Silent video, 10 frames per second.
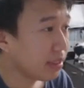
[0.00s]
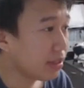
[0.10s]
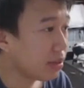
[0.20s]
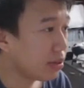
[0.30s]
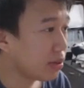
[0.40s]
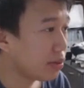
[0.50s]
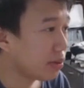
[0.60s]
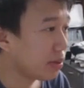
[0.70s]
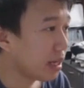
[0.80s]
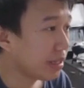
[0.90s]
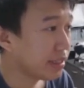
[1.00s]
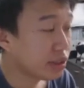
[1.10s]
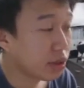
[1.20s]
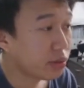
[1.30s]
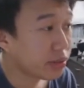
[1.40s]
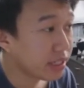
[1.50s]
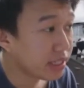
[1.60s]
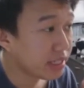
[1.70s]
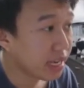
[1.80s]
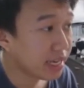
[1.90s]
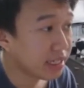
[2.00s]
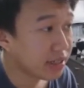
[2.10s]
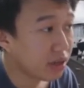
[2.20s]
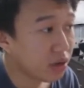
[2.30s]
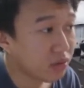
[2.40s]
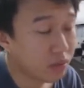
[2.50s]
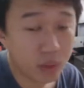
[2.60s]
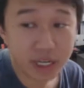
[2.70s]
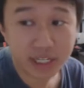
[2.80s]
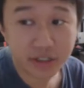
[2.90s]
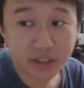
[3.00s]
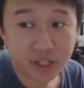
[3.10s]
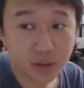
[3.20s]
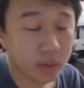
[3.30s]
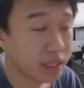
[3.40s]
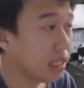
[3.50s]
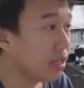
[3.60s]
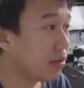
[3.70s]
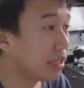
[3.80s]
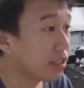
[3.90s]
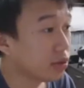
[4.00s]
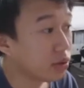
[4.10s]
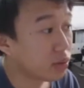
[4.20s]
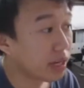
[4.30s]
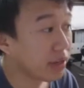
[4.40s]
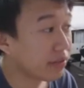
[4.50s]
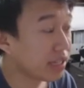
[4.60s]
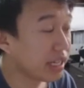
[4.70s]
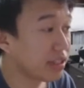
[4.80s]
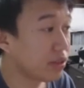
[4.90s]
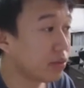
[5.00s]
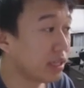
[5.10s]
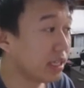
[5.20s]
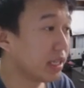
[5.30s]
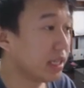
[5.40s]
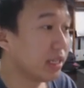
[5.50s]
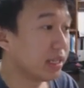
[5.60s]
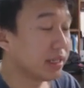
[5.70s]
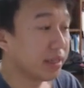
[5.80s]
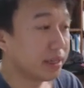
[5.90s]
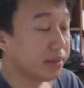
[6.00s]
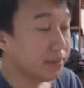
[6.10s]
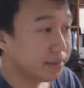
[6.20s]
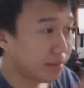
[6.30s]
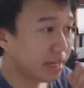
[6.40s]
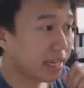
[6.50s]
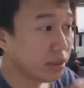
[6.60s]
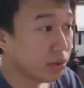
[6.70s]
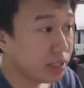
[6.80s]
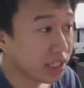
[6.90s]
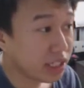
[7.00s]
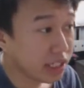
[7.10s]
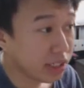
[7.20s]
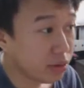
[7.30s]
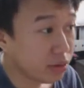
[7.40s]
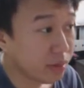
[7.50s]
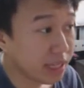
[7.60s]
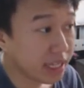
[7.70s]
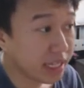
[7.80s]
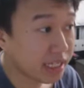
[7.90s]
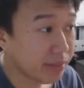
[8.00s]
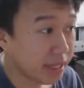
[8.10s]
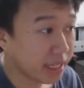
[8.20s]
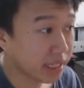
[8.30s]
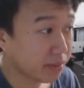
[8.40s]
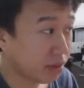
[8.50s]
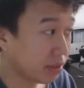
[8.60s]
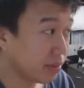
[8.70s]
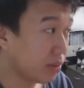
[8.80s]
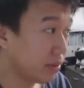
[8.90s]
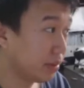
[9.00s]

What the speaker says: So I chose a size of 120. You can choose whatever size you want, but I do suggest you to make it as big as possible.